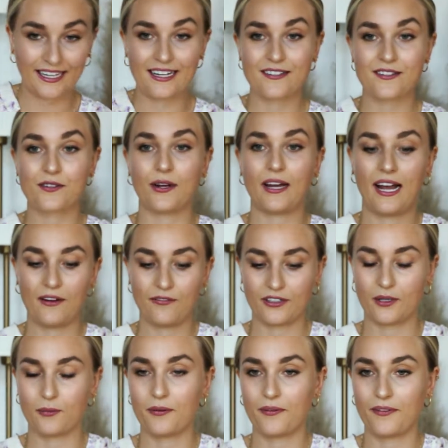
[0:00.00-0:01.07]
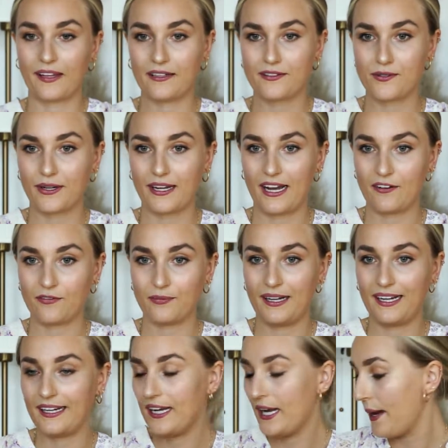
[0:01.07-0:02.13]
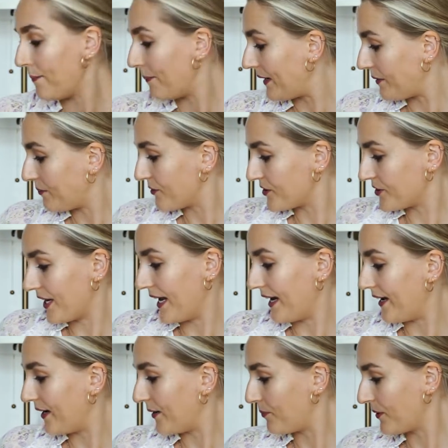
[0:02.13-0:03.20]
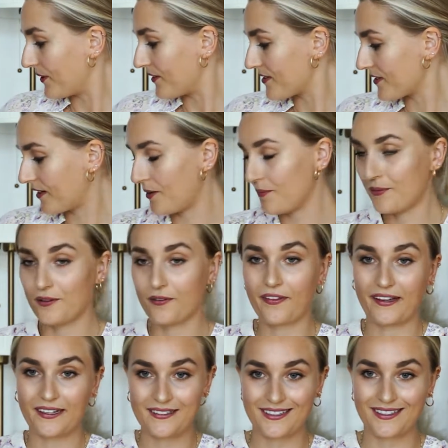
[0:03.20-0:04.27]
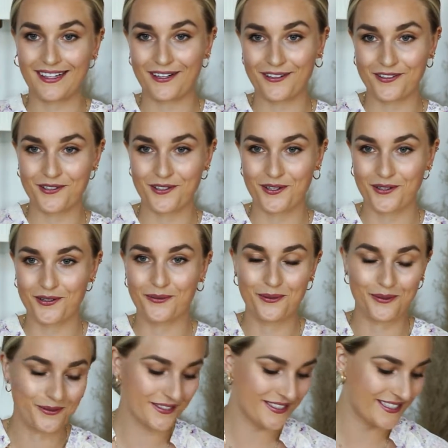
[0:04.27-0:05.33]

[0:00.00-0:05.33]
guys, so I have a couple of things. So I have my mini pochette and I put a couple of things in there, so we'll